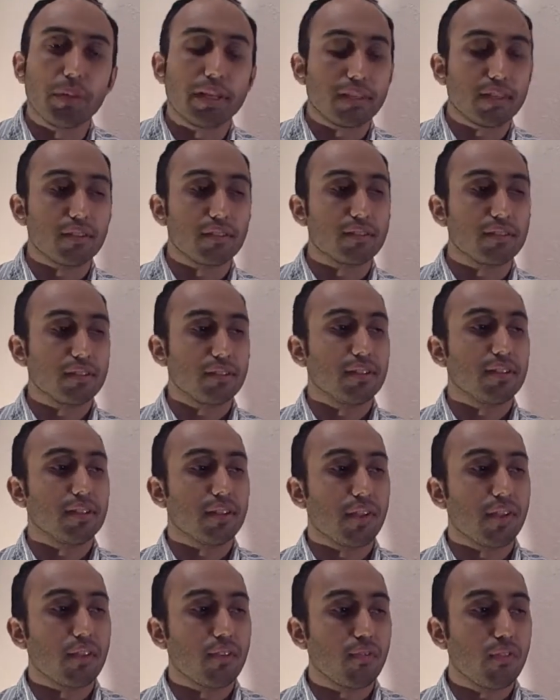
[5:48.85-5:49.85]
but
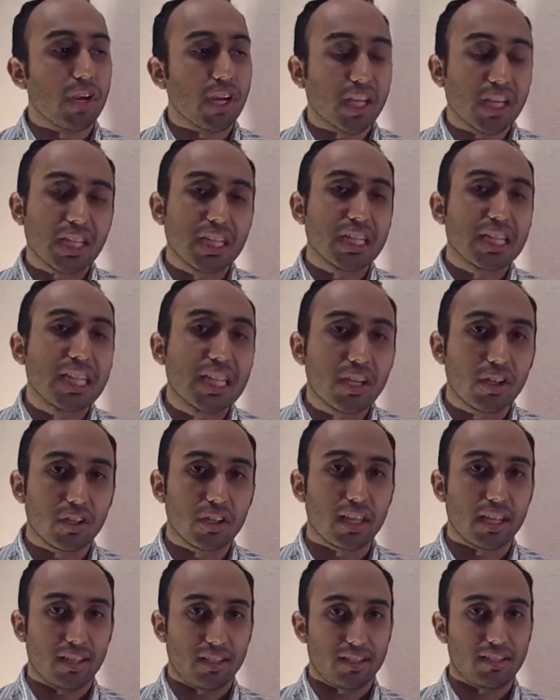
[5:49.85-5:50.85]
it's very clear
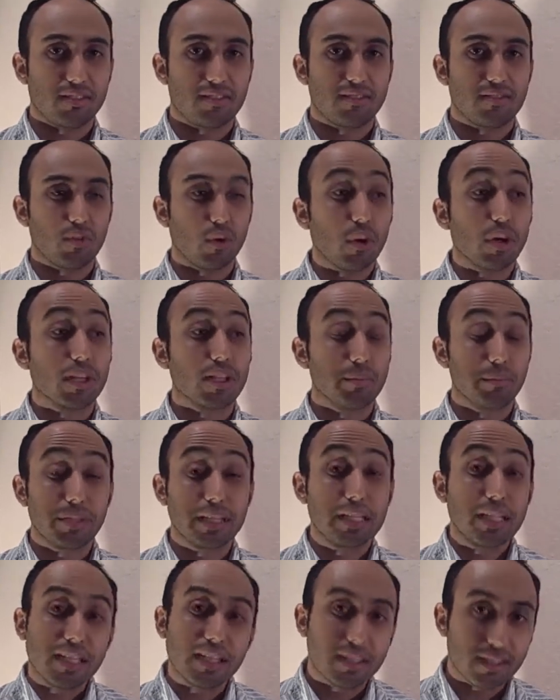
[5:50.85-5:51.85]
that historically,
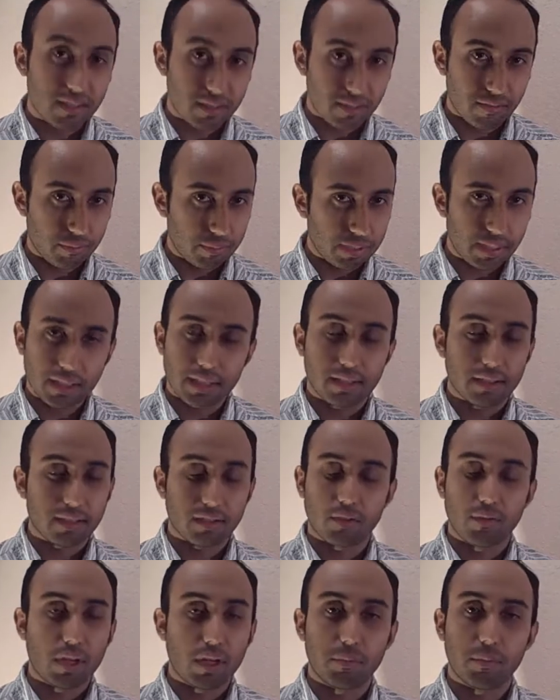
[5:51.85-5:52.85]
politically, they played an
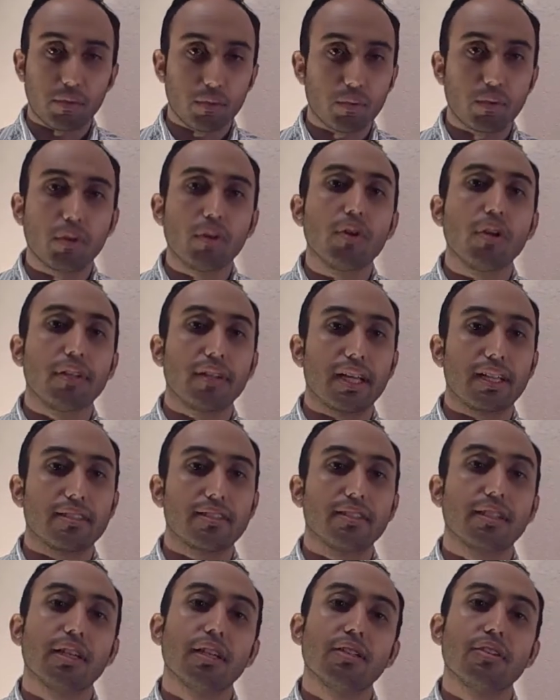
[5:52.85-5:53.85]
incredible role on that
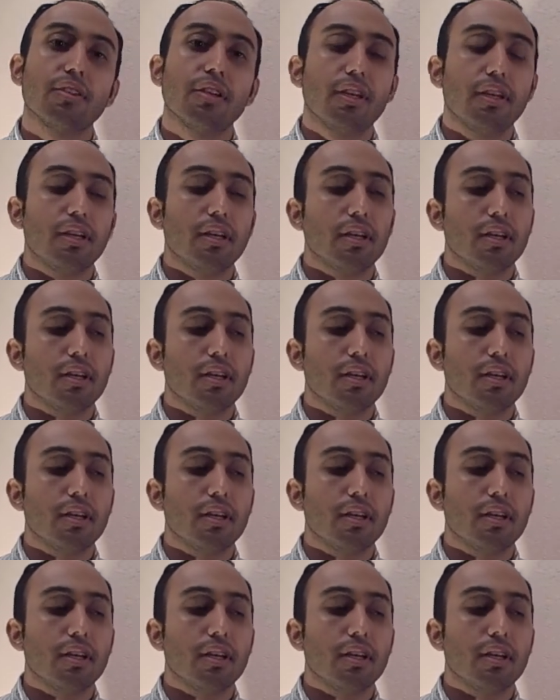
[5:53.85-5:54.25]
stage.